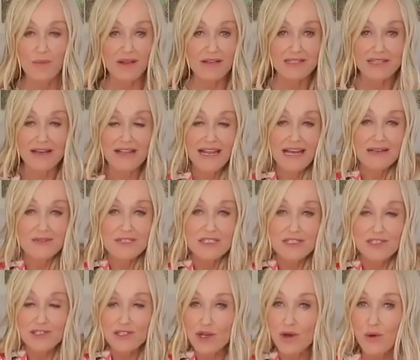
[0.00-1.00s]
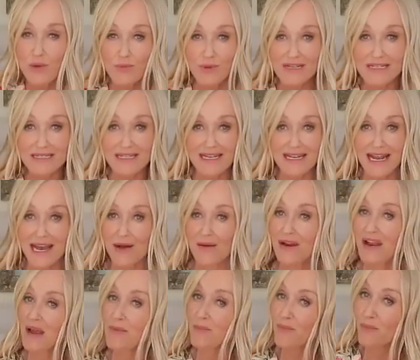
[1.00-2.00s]
because our lives are so busy now,
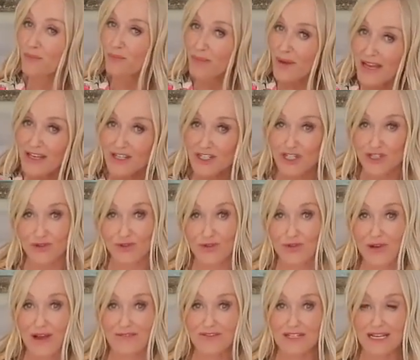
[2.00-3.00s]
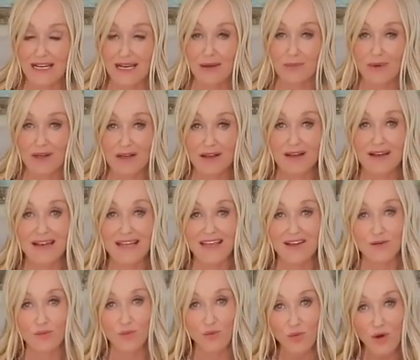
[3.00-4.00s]
and I bet you have to get up early
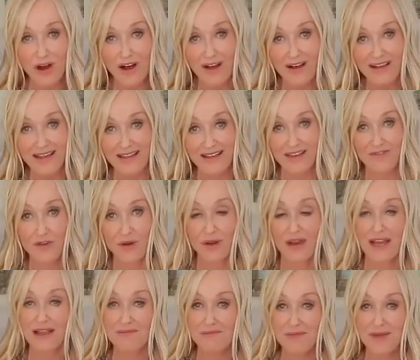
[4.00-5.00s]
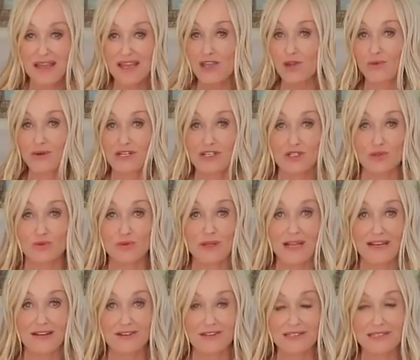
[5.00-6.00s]
and work, and if you're like me, you want to do all
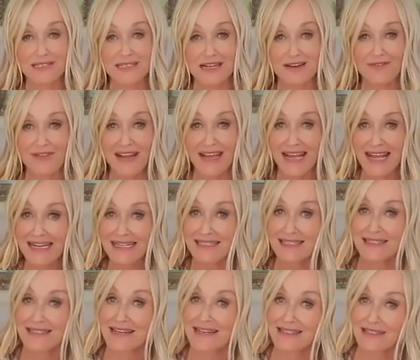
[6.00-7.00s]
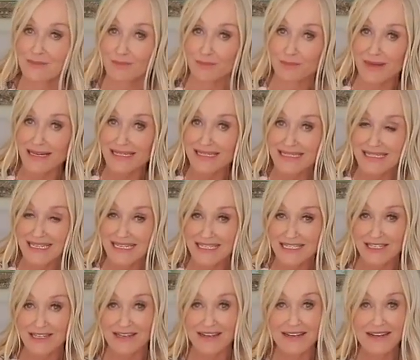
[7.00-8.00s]
that good stuff like exercise and
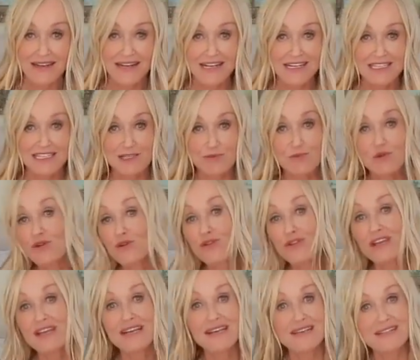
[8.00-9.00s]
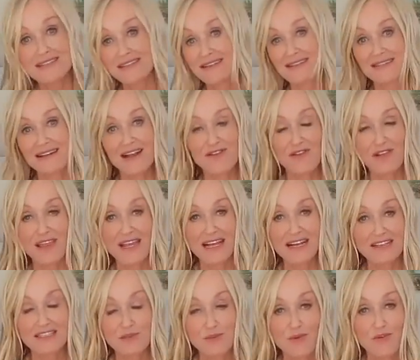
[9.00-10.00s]
meditate and smoothies and everything
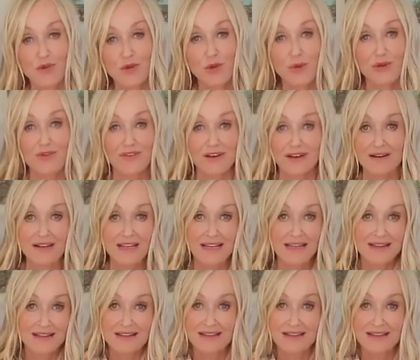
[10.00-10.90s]
else before you even